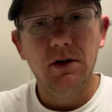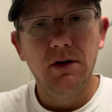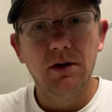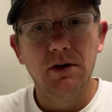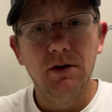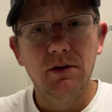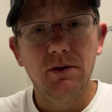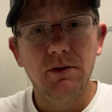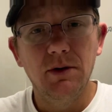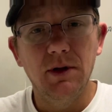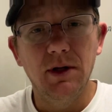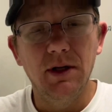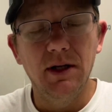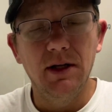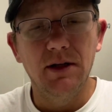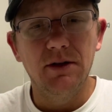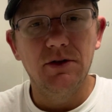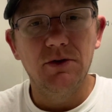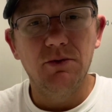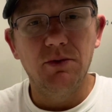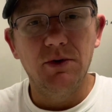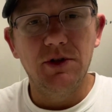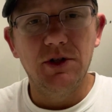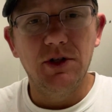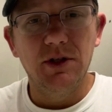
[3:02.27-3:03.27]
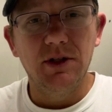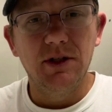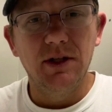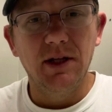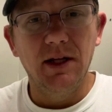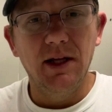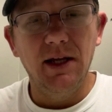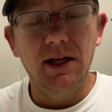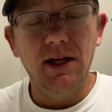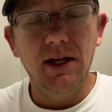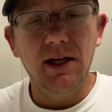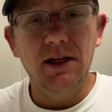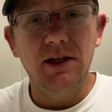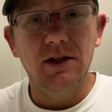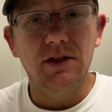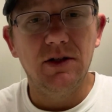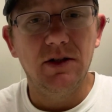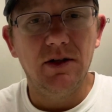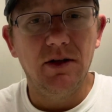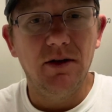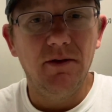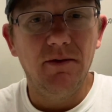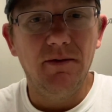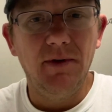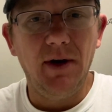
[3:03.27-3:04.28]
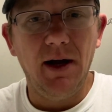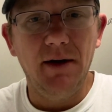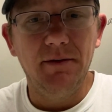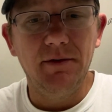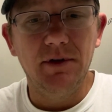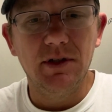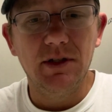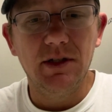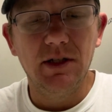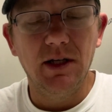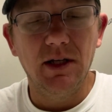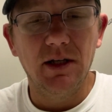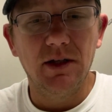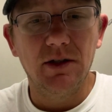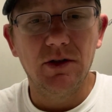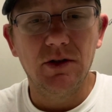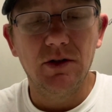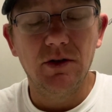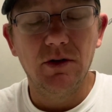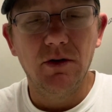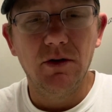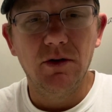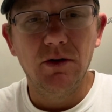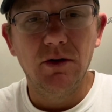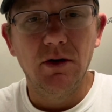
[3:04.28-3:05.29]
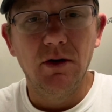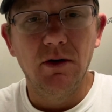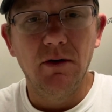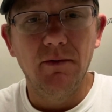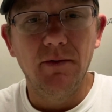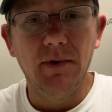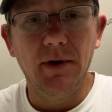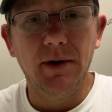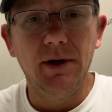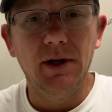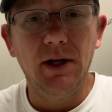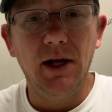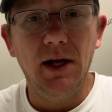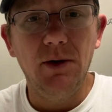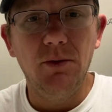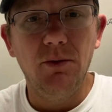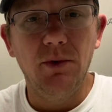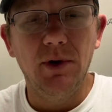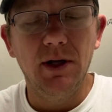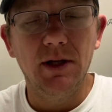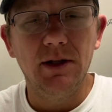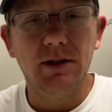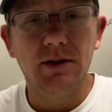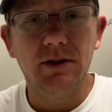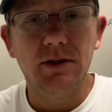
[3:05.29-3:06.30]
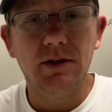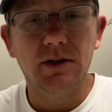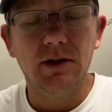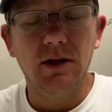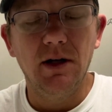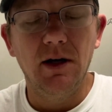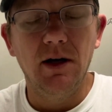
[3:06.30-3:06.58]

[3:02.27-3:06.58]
and then switching to the east, 5 to 6. Very light winds.